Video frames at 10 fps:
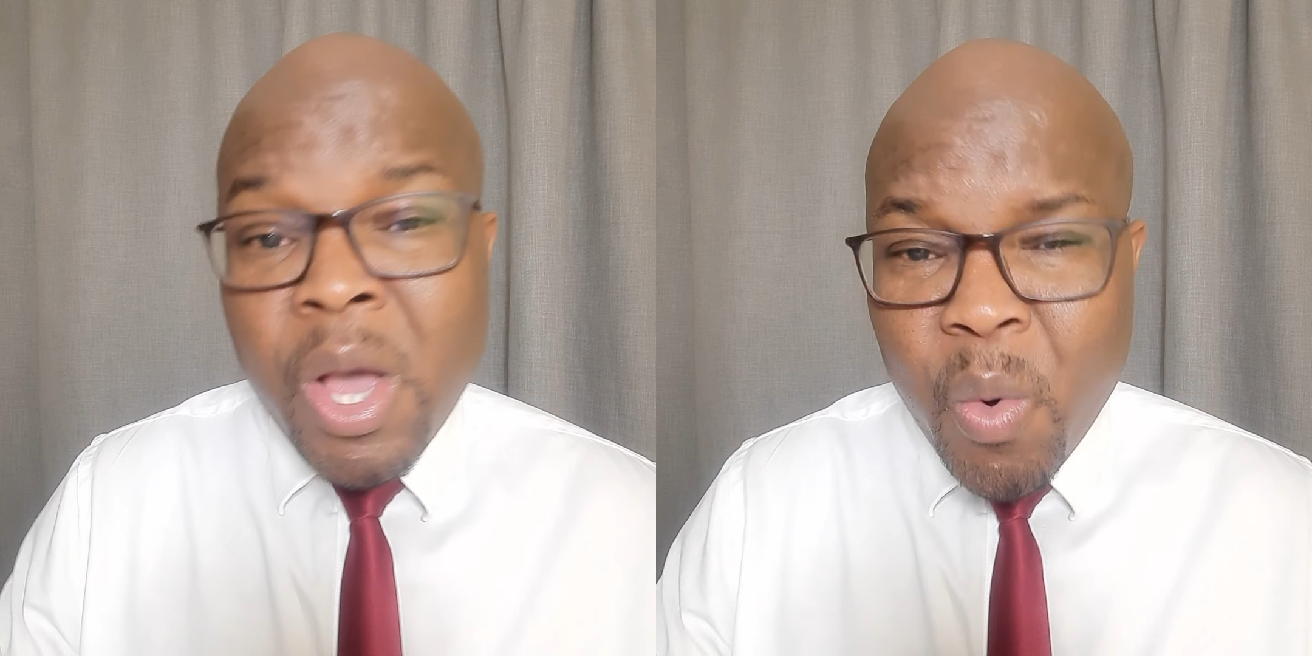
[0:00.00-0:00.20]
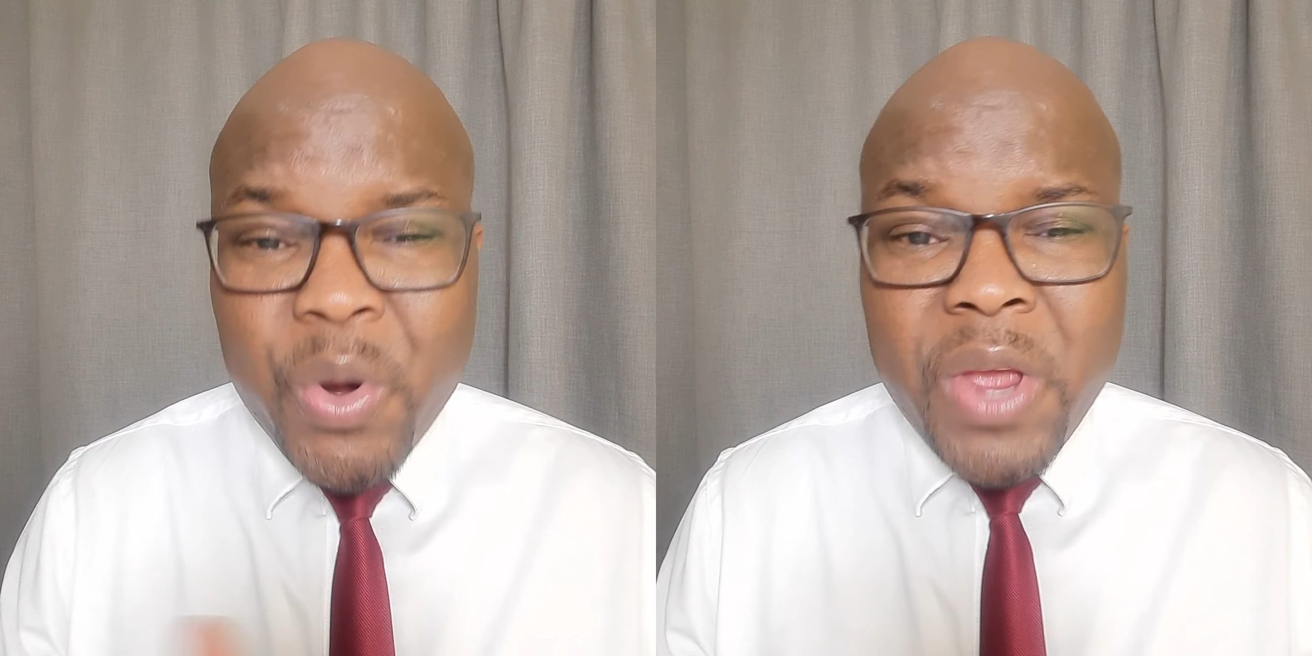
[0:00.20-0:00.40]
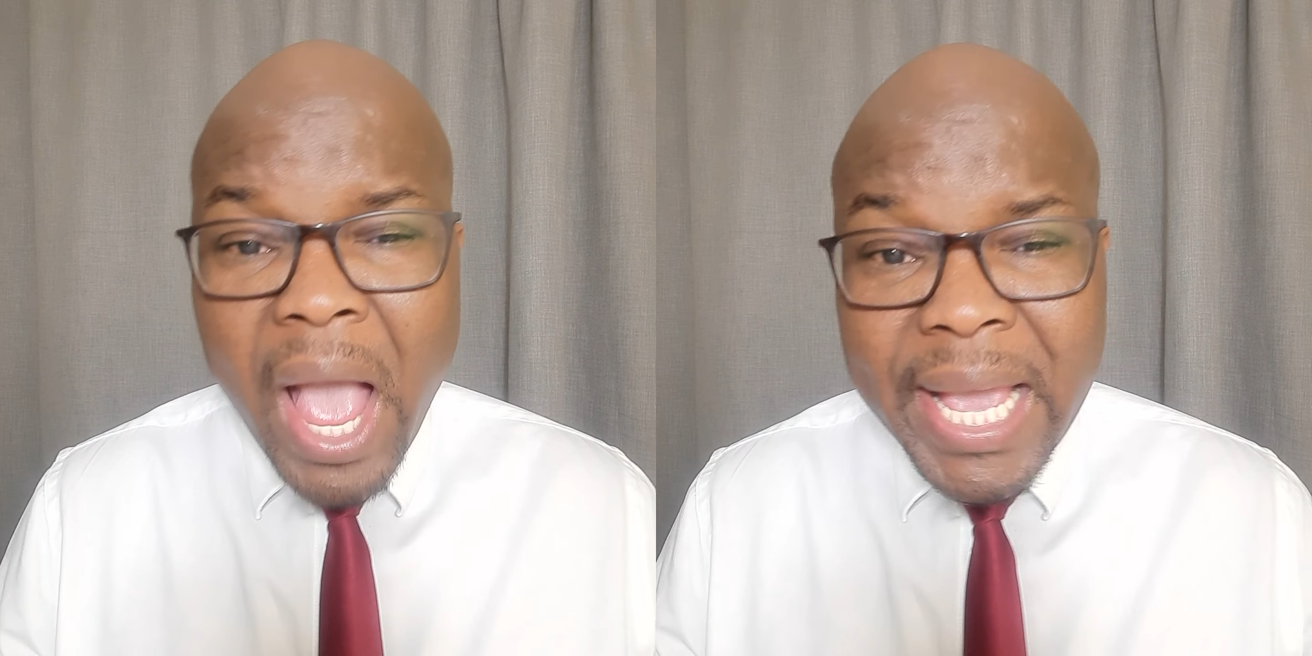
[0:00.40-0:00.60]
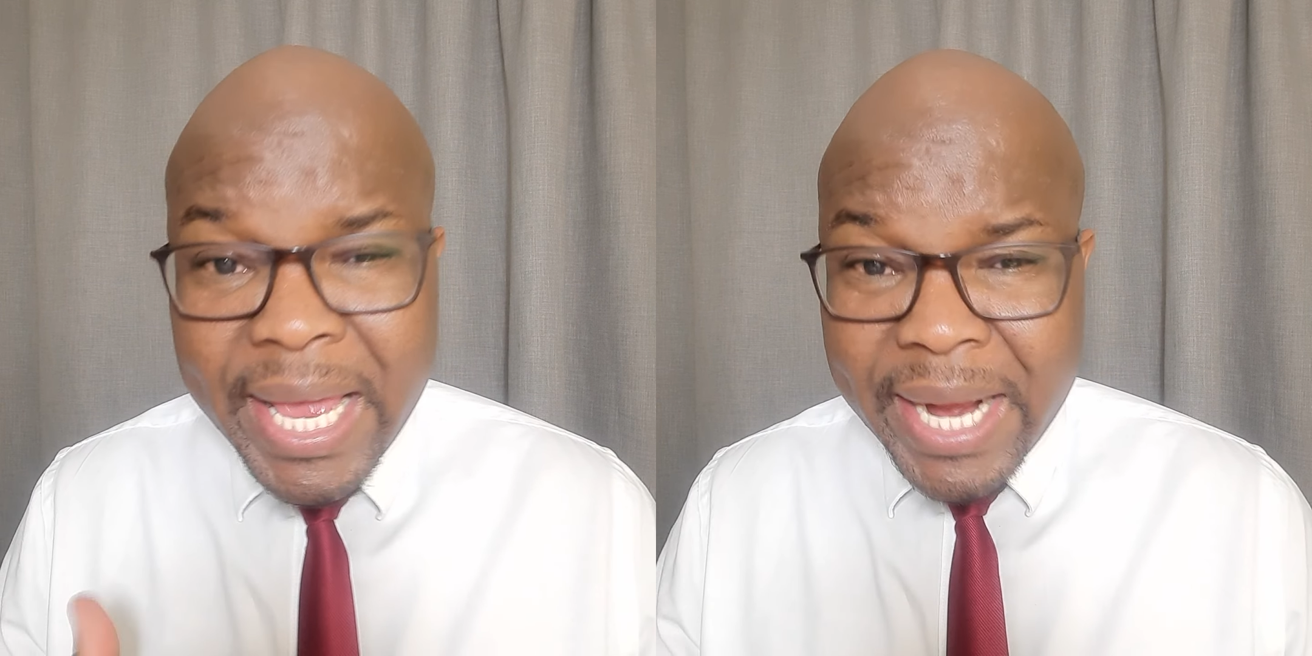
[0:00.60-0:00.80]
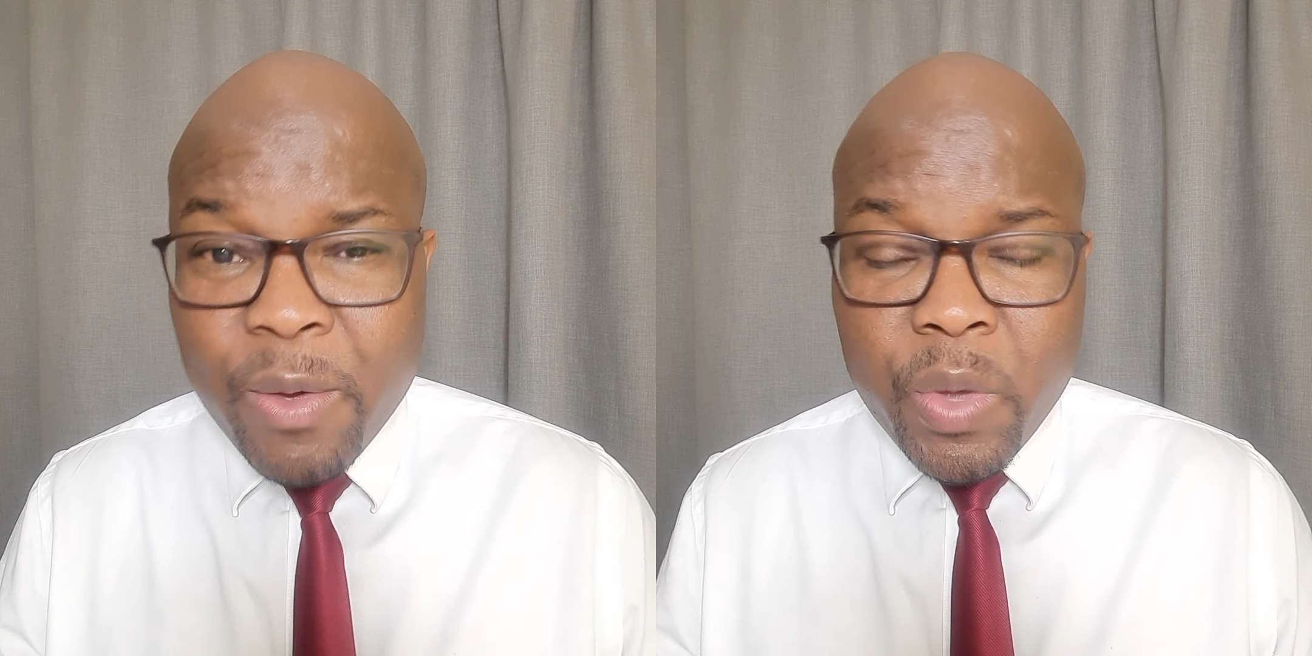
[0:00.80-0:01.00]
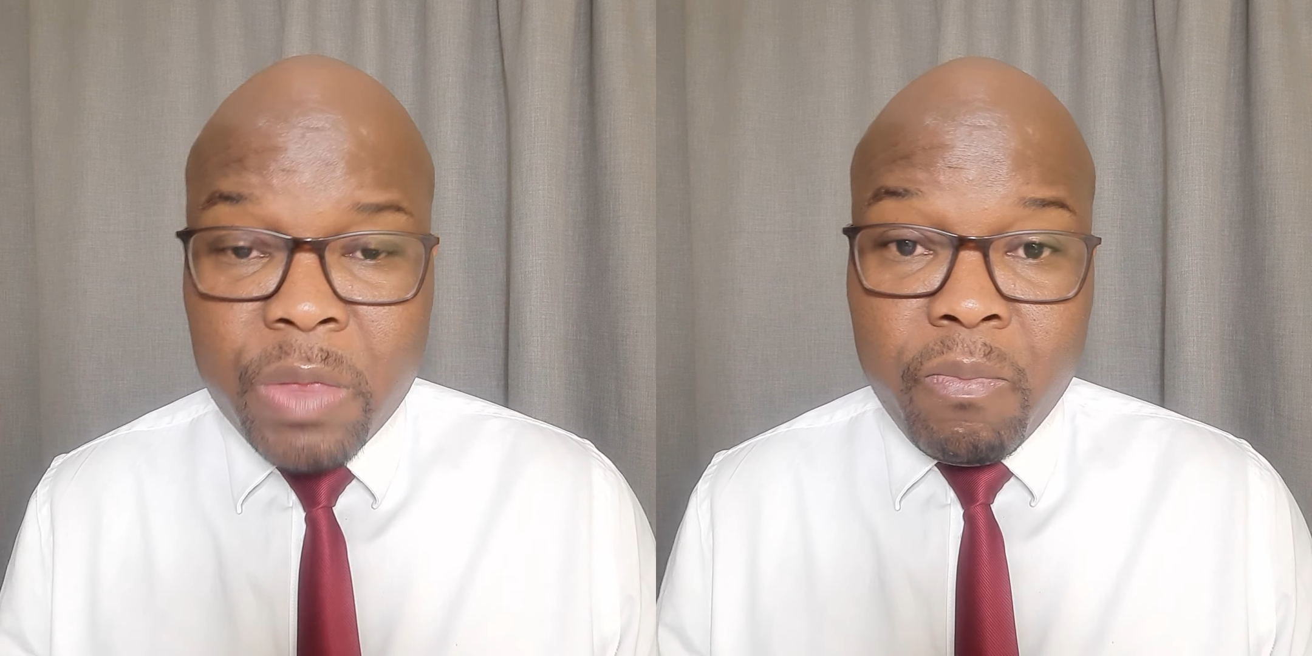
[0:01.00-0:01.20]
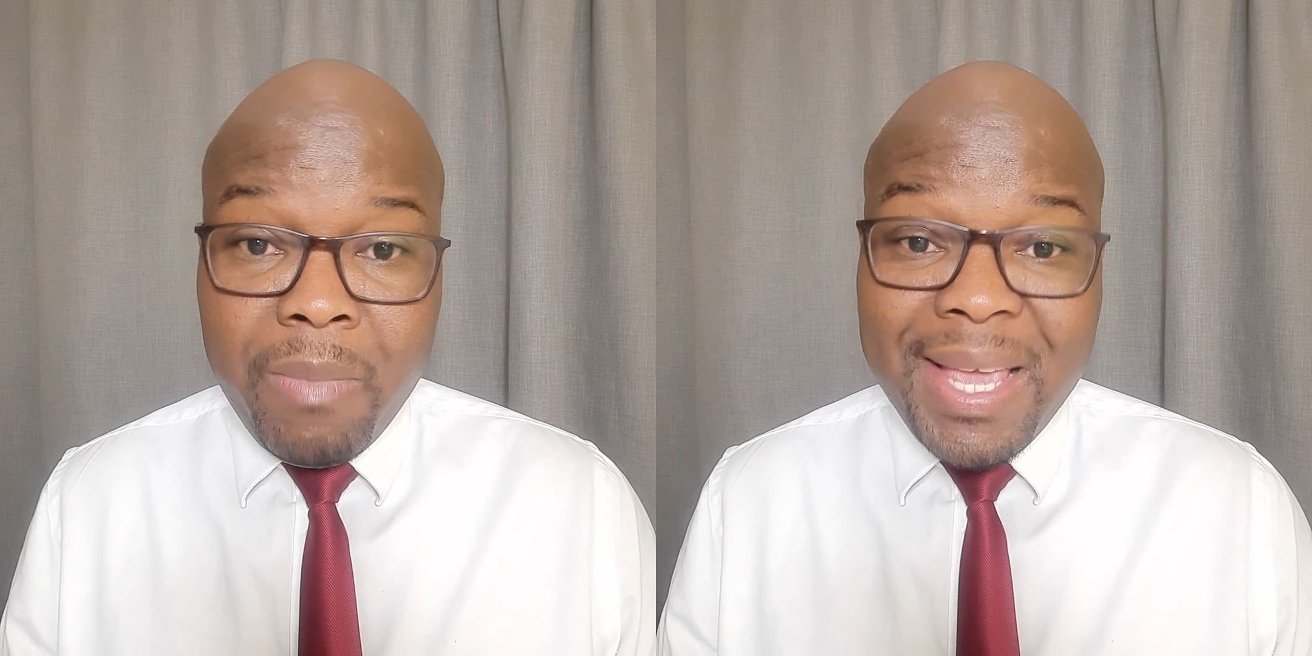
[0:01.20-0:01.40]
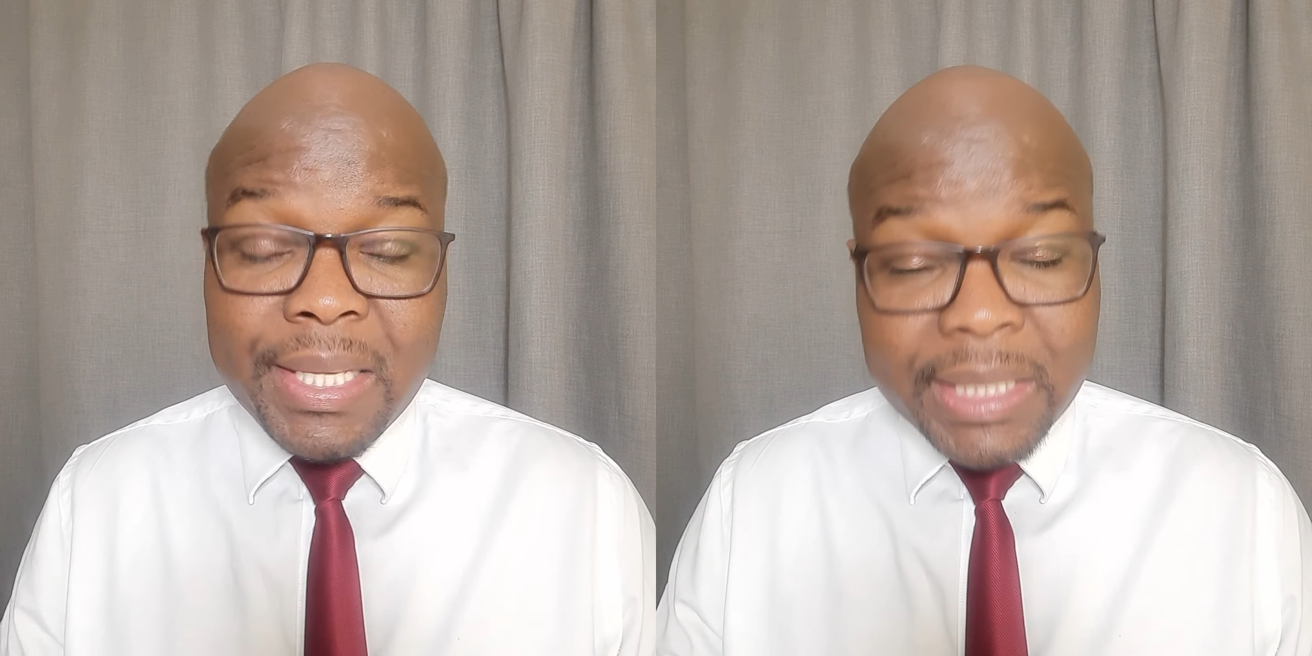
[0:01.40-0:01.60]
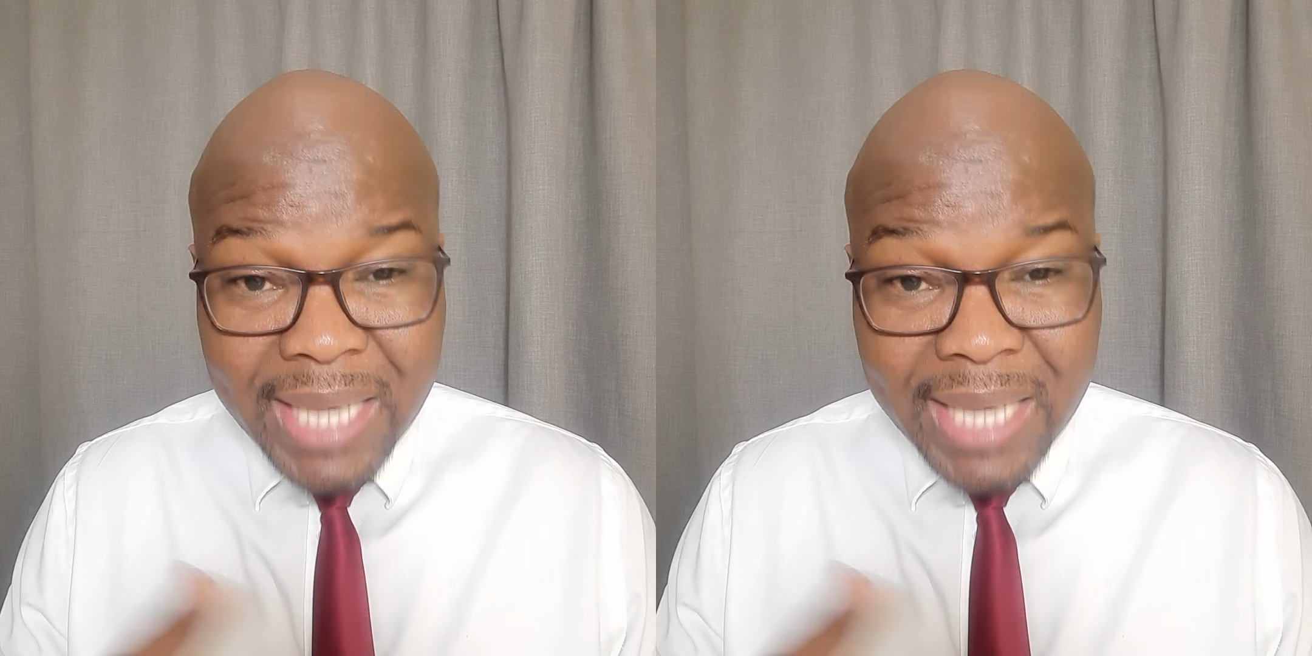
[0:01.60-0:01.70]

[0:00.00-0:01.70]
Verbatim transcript: Would you agree with me?